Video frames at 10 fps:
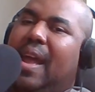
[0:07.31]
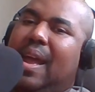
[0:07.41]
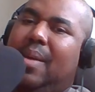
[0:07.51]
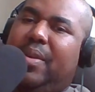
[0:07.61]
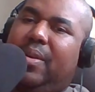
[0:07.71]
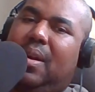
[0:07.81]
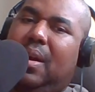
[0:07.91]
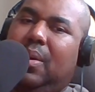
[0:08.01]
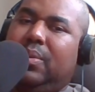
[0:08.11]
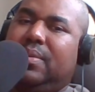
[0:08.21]
I'm your
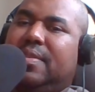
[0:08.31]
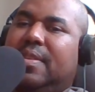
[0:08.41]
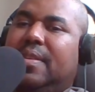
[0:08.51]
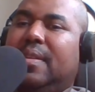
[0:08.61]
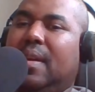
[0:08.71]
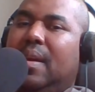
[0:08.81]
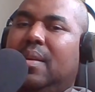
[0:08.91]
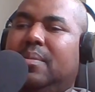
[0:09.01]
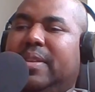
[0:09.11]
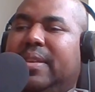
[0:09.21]
host,
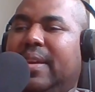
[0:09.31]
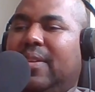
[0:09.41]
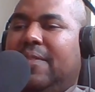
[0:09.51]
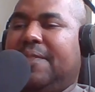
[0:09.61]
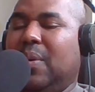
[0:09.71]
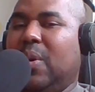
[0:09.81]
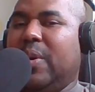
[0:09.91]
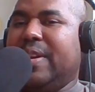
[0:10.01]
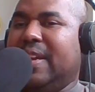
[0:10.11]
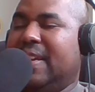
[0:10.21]
Mikkel
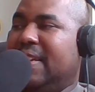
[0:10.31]
Ford.